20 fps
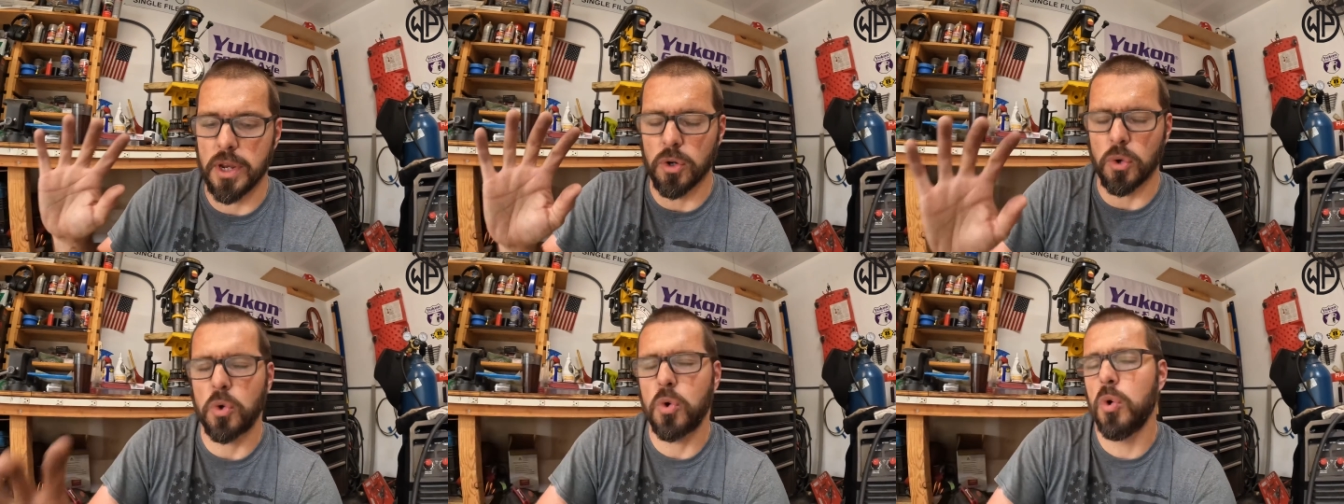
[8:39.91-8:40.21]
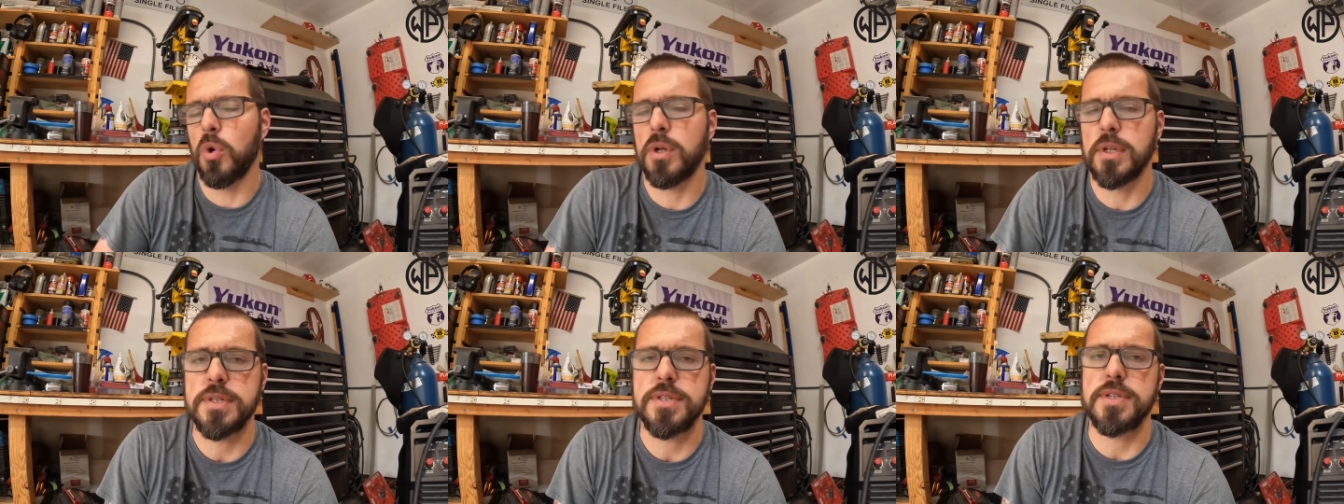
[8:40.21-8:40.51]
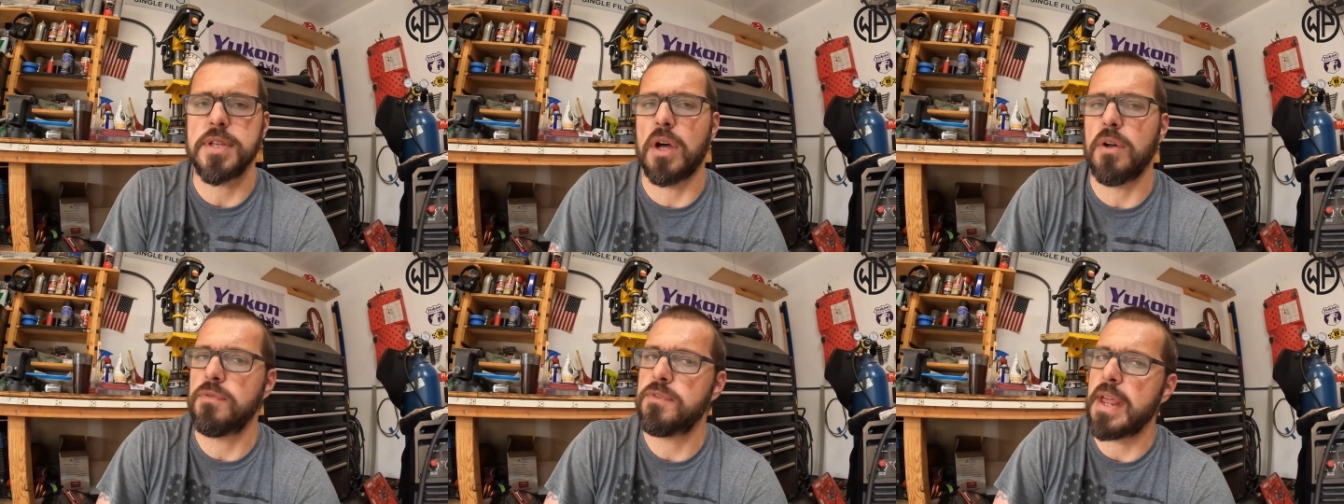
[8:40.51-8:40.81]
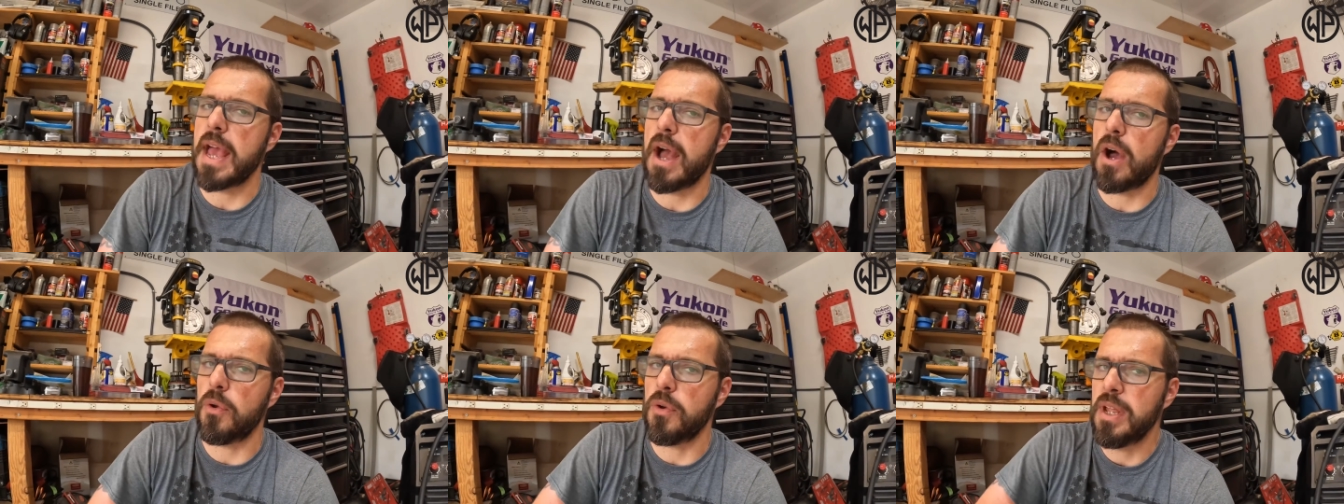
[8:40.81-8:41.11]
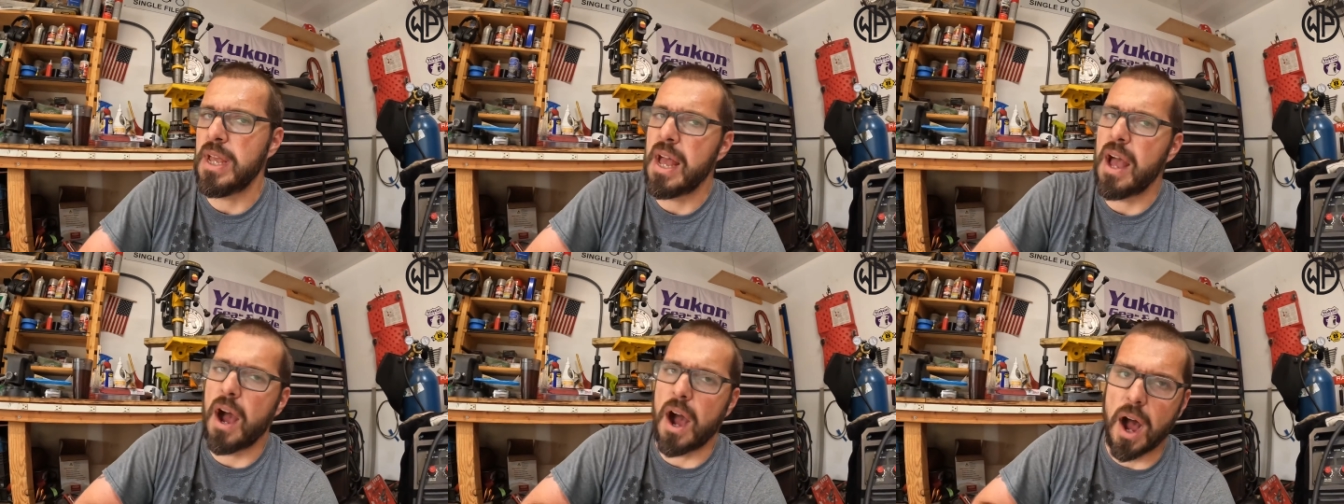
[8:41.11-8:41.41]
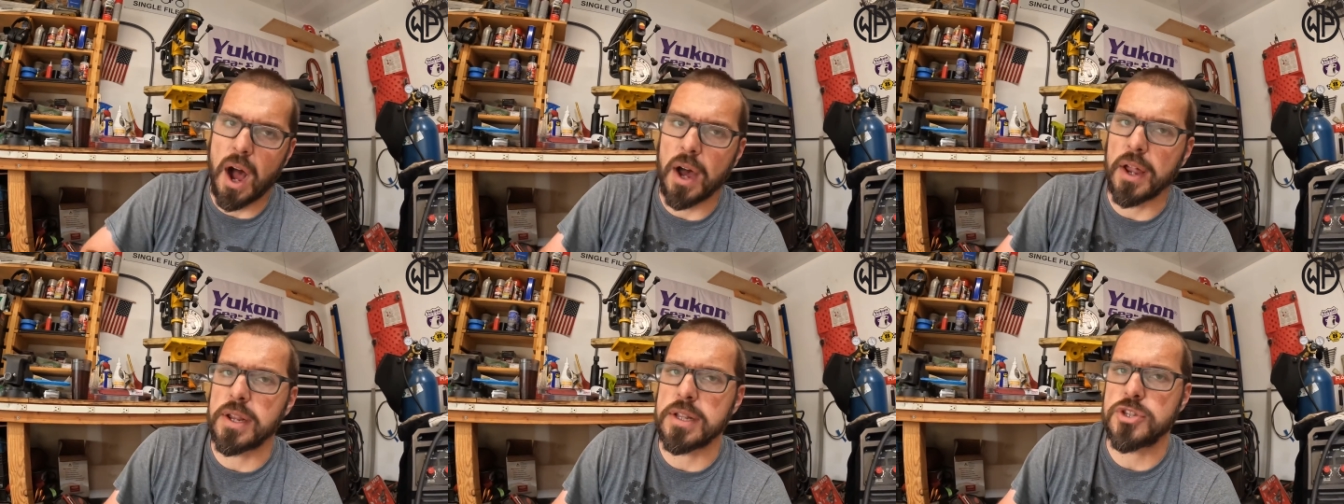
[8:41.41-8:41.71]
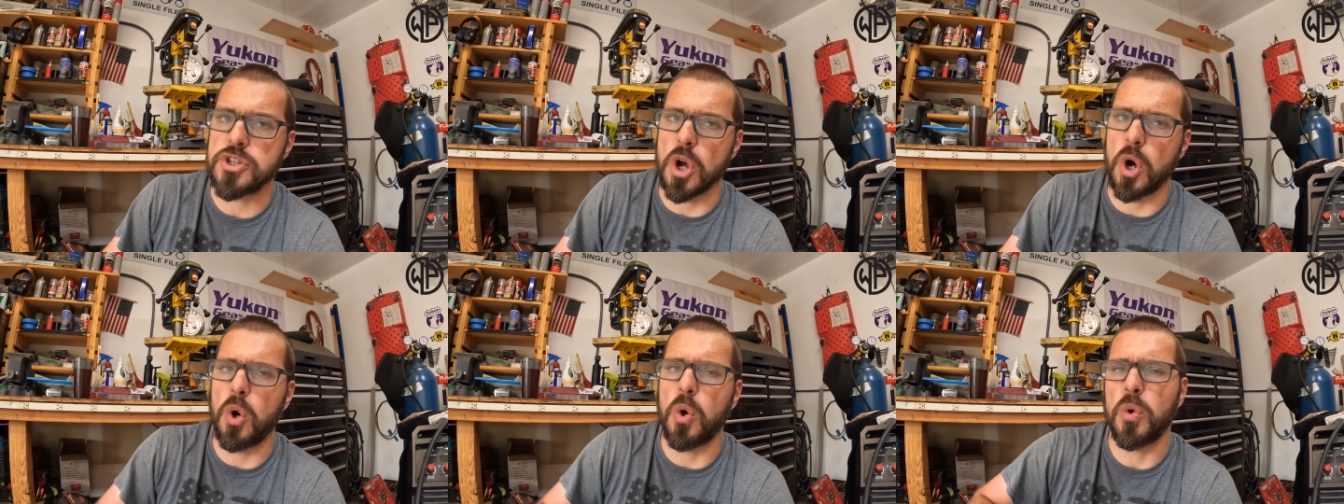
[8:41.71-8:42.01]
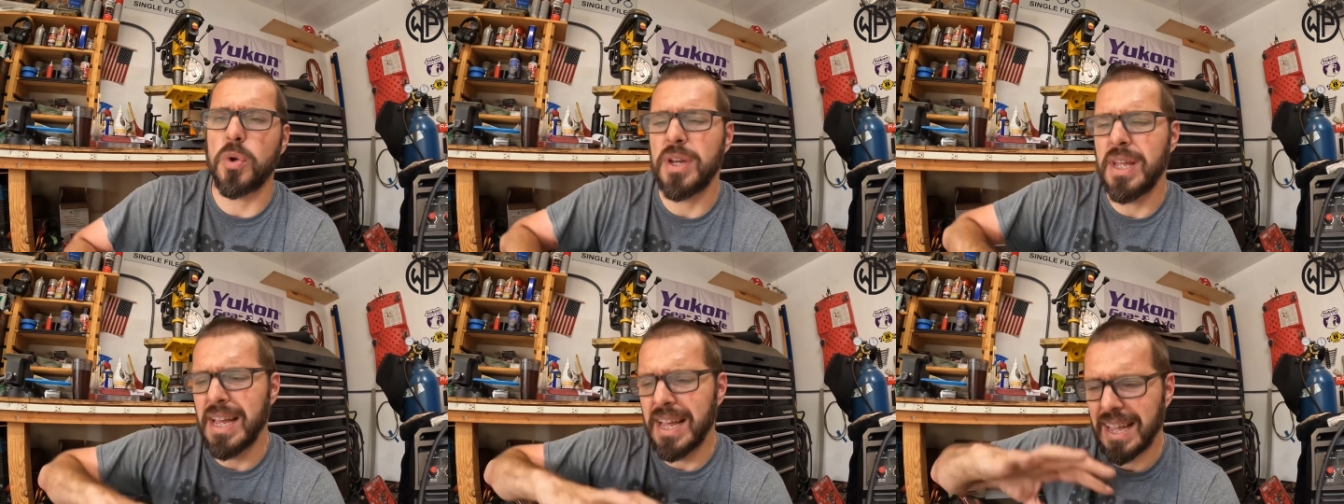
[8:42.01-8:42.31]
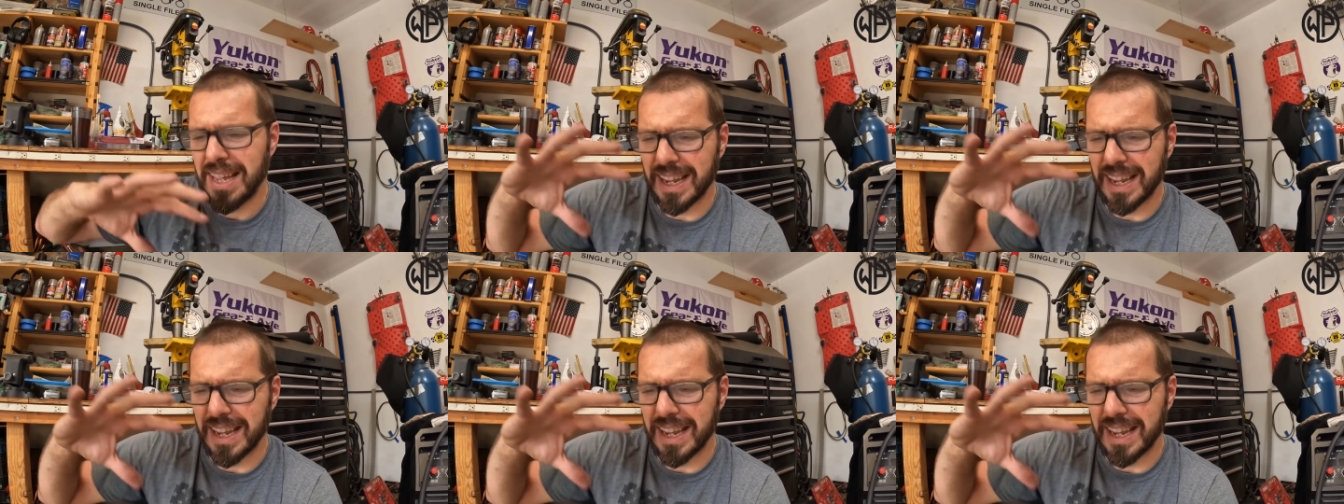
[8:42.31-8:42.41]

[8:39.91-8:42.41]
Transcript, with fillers: It'll cool itself down on its own